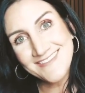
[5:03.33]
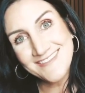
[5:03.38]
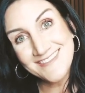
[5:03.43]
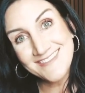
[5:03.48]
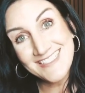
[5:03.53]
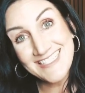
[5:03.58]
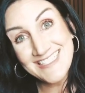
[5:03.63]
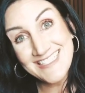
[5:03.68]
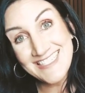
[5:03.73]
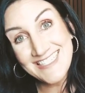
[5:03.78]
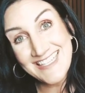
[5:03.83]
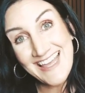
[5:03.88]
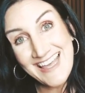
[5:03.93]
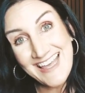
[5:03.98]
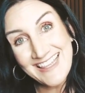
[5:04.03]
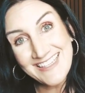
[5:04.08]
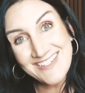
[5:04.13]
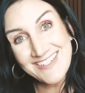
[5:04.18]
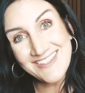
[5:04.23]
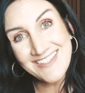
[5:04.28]
You see
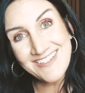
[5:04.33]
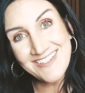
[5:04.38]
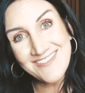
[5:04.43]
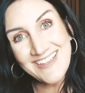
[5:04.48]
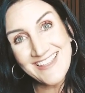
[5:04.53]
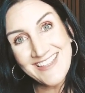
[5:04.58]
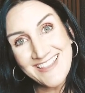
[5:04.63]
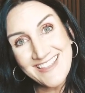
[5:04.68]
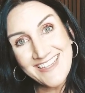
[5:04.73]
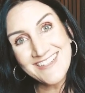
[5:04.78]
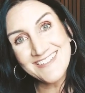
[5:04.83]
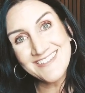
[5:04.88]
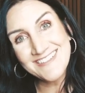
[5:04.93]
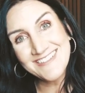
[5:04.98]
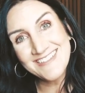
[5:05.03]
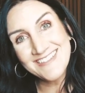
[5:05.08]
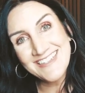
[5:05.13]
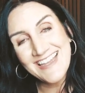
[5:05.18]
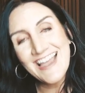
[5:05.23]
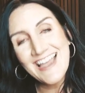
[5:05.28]
that little thing right there?
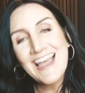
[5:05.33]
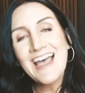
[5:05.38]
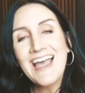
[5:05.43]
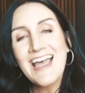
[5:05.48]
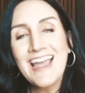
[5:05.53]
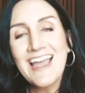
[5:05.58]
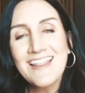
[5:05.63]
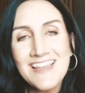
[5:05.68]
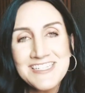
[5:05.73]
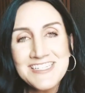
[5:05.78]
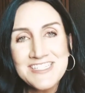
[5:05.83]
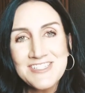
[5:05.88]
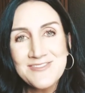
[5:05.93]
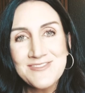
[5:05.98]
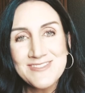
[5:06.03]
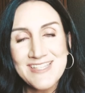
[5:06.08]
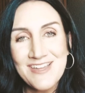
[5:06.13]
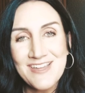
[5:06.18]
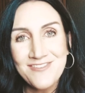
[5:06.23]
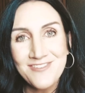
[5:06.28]
I like to
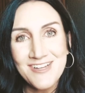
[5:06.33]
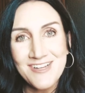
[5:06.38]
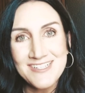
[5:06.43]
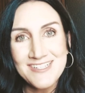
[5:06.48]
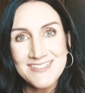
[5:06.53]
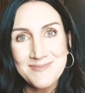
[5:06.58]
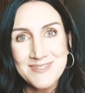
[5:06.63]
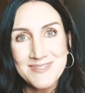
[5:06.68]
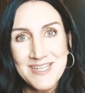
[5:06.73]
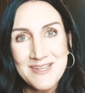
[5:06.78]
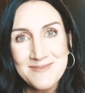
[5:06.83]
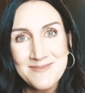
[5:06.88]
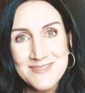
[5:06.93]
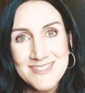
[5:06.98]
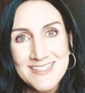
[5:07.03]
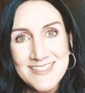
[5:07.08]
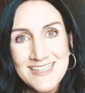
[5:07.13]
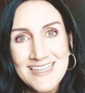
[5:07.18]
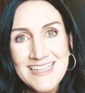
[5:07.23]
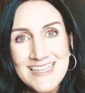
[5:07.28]
use that phrase
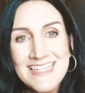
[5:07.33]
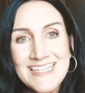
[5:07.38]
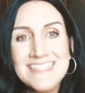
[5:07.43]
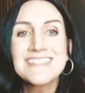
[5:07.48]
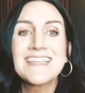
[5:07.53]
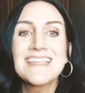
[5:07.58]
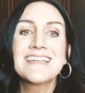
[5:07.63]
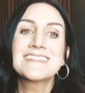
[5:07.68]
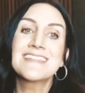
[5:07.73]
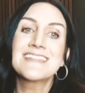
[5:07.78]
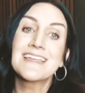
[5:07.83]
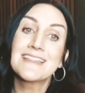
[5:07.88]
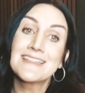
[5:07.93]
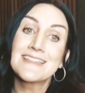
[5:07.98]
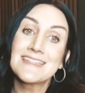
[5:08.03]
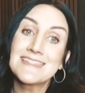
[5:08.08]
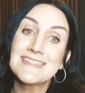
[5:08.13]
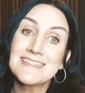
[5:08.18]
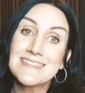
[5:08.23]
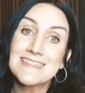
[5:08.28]
sometimes. It says
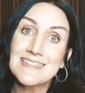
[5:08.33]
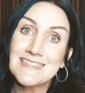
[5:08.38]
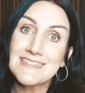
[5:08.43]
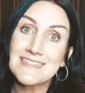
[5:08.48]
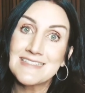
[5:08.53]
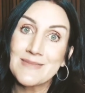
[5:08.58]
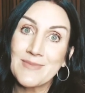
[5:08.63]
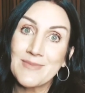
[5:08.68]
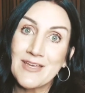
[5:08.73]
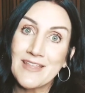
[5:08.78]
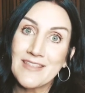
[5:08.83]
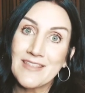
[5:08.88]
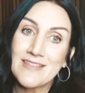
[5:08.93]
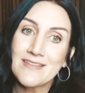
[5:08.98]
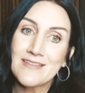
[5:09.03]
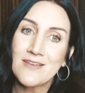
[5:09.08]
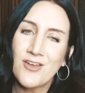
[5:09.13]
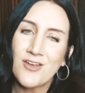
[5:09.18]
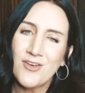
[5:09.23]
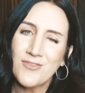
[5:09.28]
Enlist
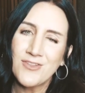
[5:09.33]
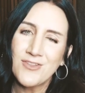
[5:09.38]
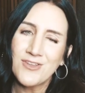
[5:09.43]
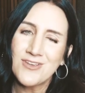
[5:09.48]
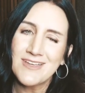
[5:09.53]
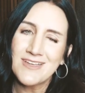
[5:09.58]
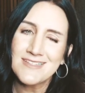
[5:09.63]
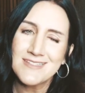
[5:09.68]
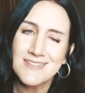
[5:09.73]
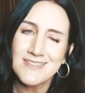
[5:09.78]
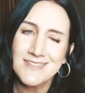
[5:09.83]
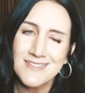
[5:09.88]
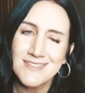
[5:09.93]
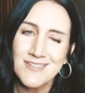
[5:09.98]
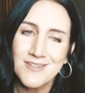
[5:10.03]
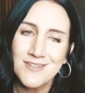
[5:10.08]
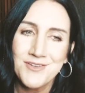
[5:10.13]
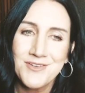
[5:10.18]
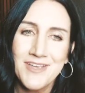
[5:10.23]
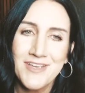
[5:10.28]
Elizabeth. Hopefully you guys can see
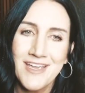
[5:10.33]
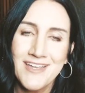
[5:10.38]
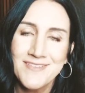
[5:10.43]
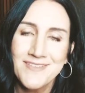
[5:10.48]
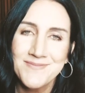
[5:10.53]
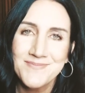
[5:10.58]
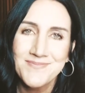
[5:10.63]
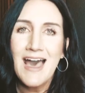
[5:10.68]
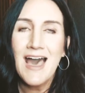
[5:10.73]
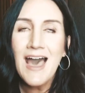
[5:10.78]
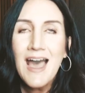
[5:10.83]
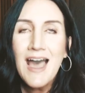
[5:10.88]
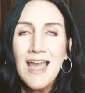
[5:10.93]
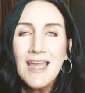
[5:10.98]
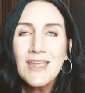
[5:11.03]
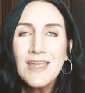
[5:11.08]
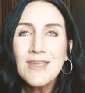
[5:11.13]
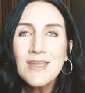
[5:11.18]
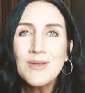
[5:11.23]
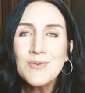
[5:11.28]
it okay.
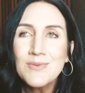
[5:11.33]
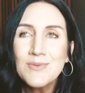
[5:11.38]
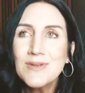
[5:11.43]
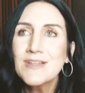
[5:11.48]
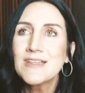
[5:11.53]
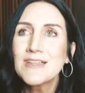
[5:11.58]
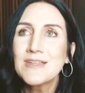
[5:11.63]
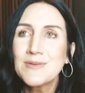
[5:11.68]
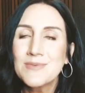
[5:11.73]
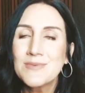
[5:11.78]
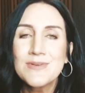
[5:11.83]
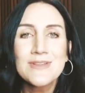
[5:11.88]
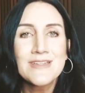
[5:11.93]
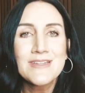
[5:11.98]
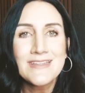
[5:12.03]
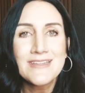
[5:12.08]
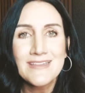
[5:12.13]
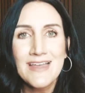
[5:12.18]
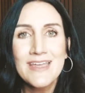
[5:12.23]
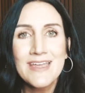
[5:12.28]
I really, really
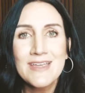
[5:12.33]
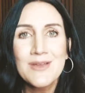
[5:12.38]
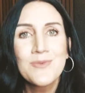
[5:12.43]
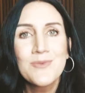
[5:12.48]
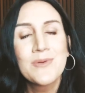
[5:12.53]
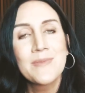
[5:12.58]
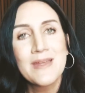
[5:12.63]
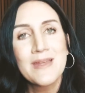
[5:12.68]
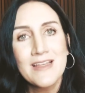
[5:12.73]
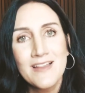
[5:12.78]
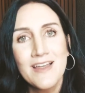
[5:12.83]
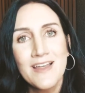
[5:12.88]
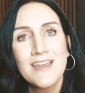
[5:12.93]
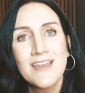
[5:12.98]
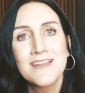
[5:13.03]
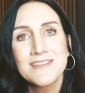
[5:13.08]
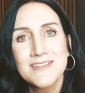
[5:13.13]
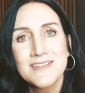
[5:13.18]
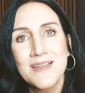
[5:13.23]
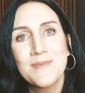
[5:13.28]
like when my
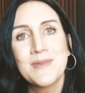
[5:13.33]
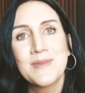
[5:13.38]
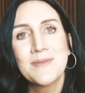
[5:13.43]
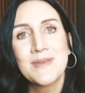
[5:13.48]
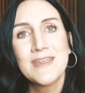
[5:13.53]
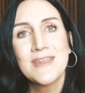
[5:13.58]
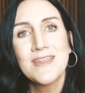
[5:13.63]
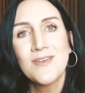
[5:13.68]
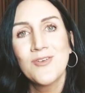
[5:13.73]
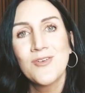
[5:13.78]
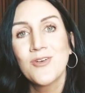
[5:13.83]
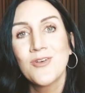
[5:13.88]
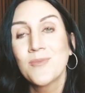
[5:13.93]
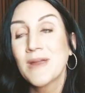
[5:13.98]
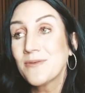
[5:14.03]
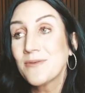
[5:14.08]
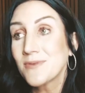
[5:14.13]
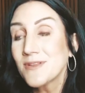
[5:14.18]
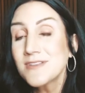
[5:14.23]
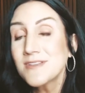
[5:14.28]
clients come to me or my
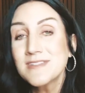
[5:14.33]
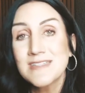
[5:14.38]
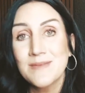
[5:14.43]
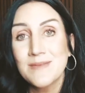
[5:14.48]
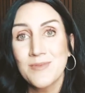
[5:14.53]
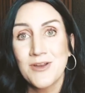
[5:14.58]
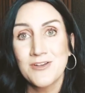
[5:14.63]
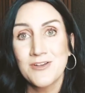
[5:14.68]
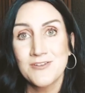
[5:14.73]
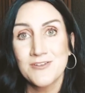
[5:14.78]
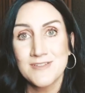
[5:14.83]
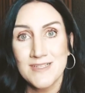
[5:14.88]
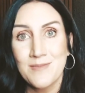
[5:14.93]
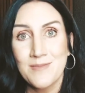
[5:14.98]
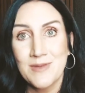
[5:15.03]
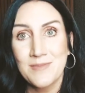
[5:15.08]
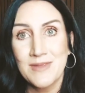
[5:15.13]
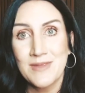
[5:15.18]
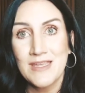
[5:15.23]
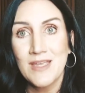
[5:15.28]
real estate partners come
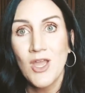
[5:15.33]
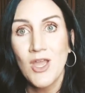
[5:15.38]
to me